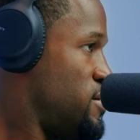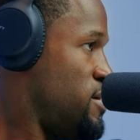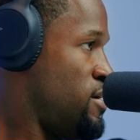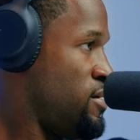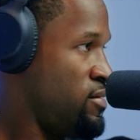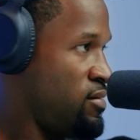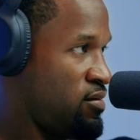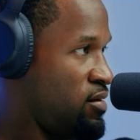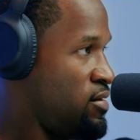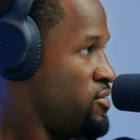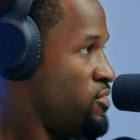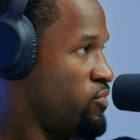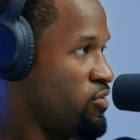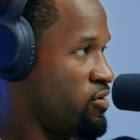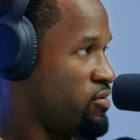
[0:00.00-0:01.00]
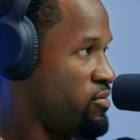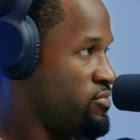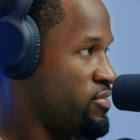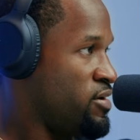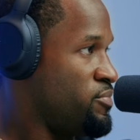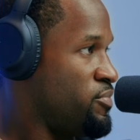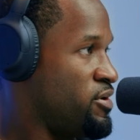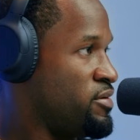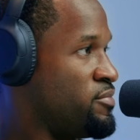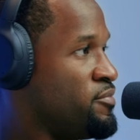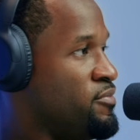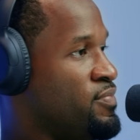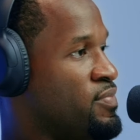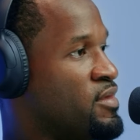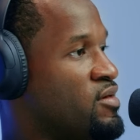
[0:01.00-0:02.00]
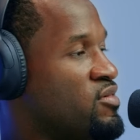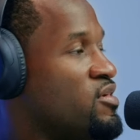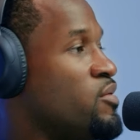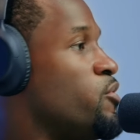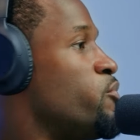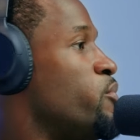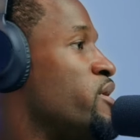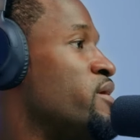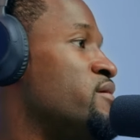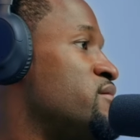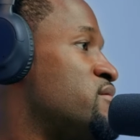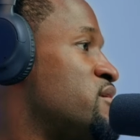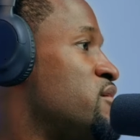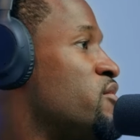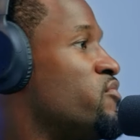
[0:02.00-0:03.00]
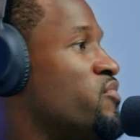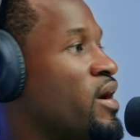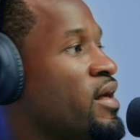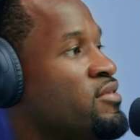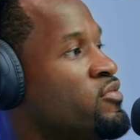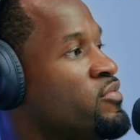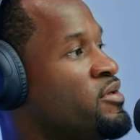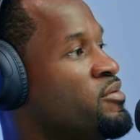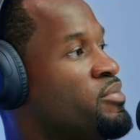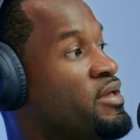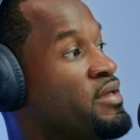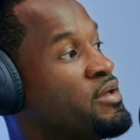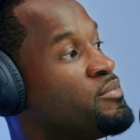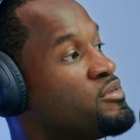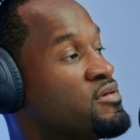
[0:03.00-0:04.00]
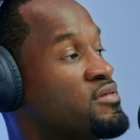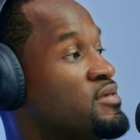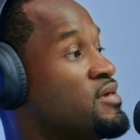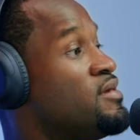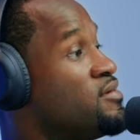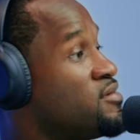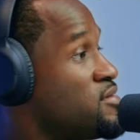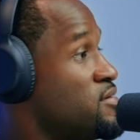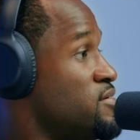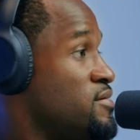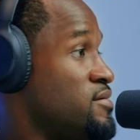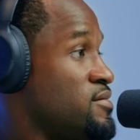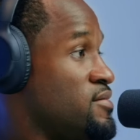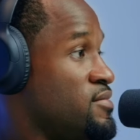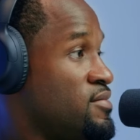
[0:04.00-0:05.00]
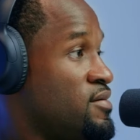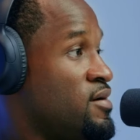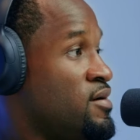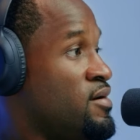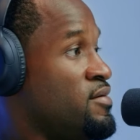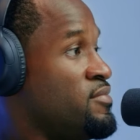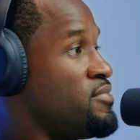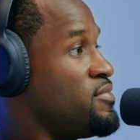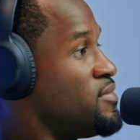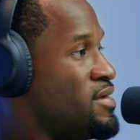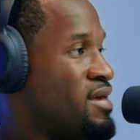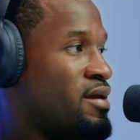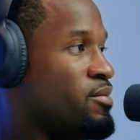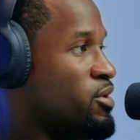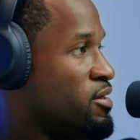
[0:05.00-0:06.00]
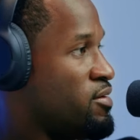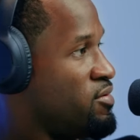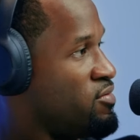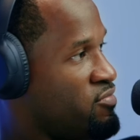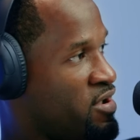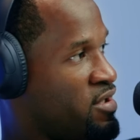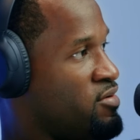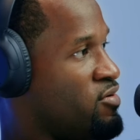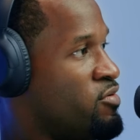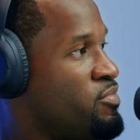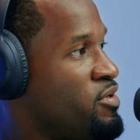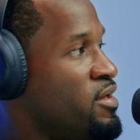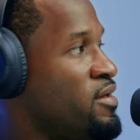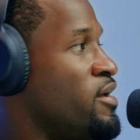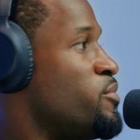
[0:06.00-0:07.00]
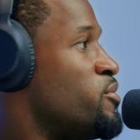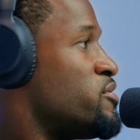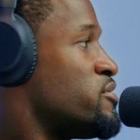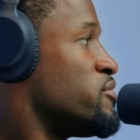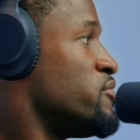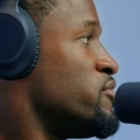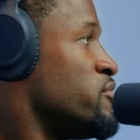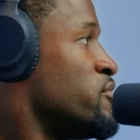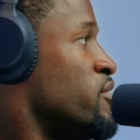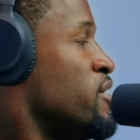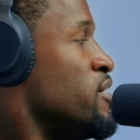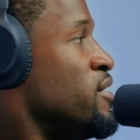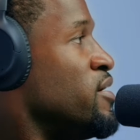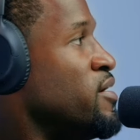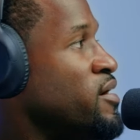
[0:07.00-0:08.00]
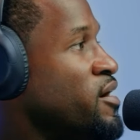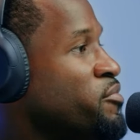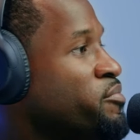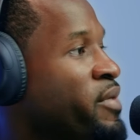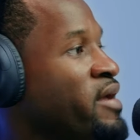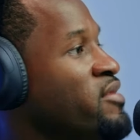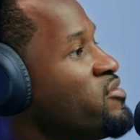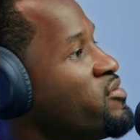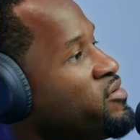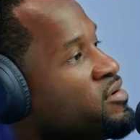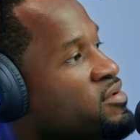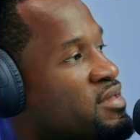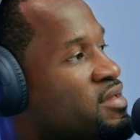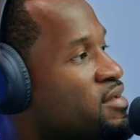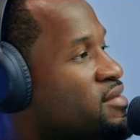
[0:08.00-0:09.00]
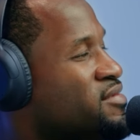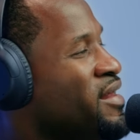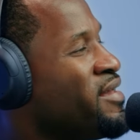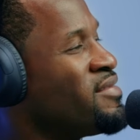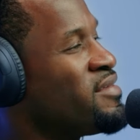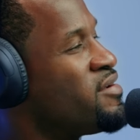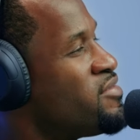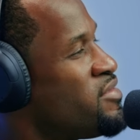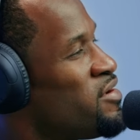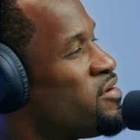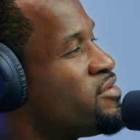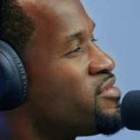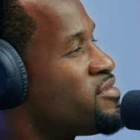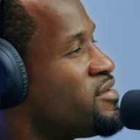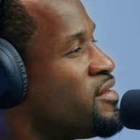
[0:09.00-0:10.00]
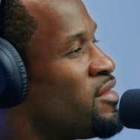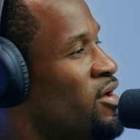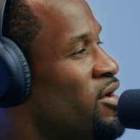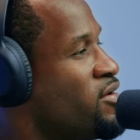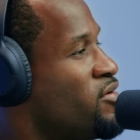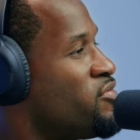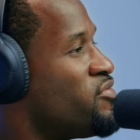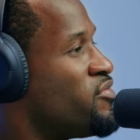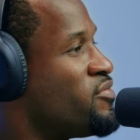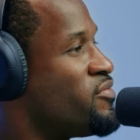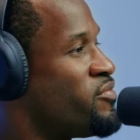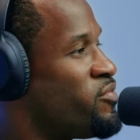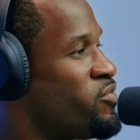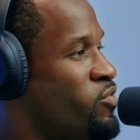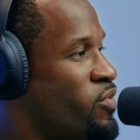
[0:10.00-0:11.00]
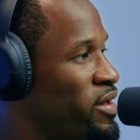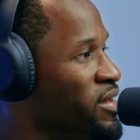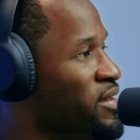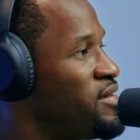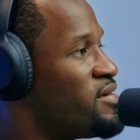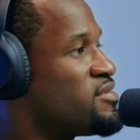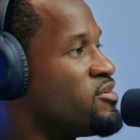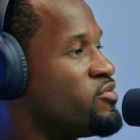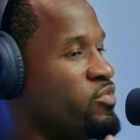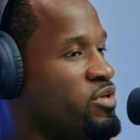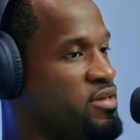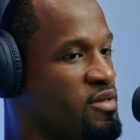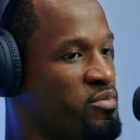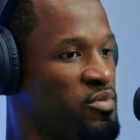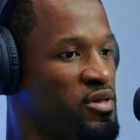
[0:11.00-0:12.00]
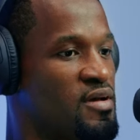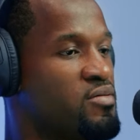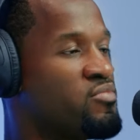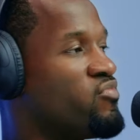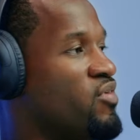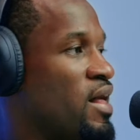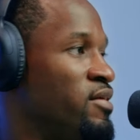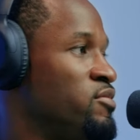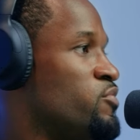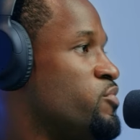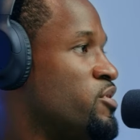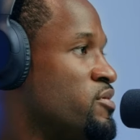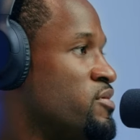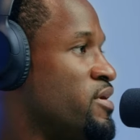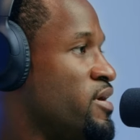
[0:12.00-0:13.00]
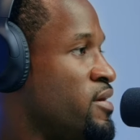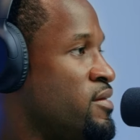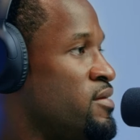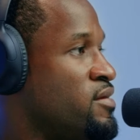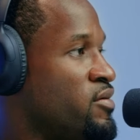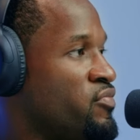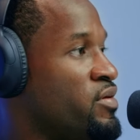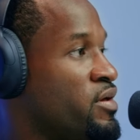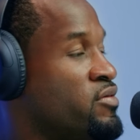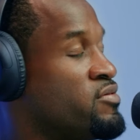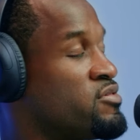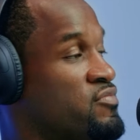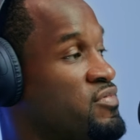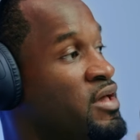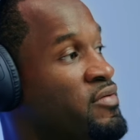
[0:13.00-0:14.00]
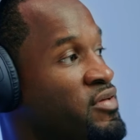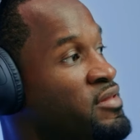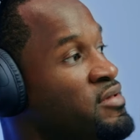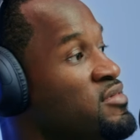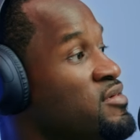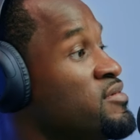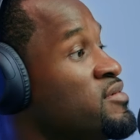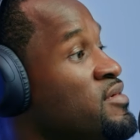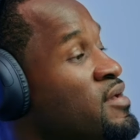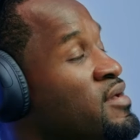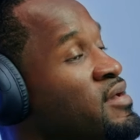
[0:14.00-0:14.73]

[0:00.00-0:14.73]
in in the world right but someone may see your value in being able to teach uh, gaming right or being able to uh, mentor kids like there there's a lot of ways that we can become valuable in different areas of life and this is